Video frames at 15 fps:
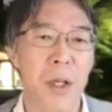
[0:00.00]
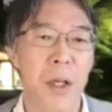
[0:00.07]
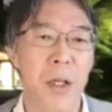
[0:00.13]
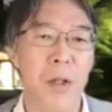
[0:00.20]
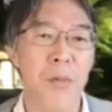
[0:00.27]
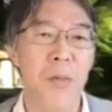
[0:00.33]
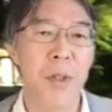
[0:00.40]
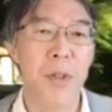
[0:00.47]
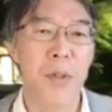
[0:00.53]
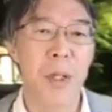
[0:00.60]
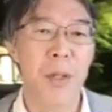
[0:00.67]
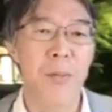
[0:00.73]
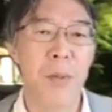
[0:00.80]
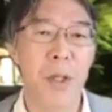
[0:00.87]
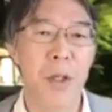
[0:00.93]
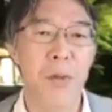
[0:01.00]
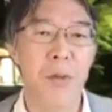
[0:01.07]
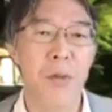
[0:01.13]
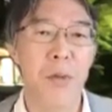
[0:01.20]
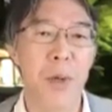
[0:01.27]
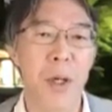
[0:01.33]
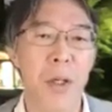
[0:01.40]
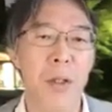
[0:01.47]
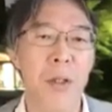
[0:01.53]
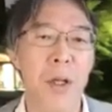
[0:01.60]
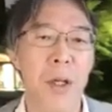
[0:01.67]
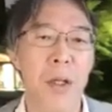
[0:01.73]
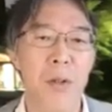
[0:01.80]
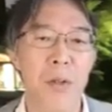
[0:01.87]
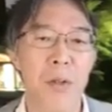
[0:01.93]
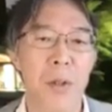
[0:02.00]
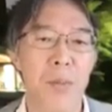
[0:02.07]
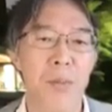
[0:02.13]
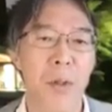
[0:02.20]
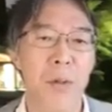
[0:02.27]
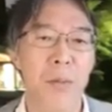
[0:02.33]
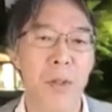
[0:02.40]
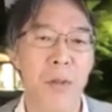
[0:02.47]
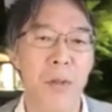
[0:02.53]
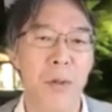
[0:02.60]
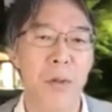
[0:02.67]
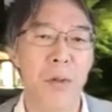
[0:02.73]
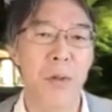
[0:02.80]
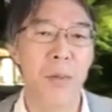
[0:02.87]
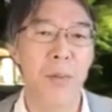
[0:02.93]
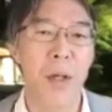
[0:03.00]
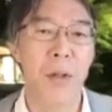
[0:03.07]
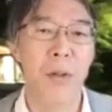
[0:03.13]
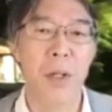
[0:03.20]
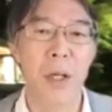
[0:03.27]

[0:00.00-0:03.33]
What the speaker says: And it was done by Gu Wen and also Pullman, Turner, Belk,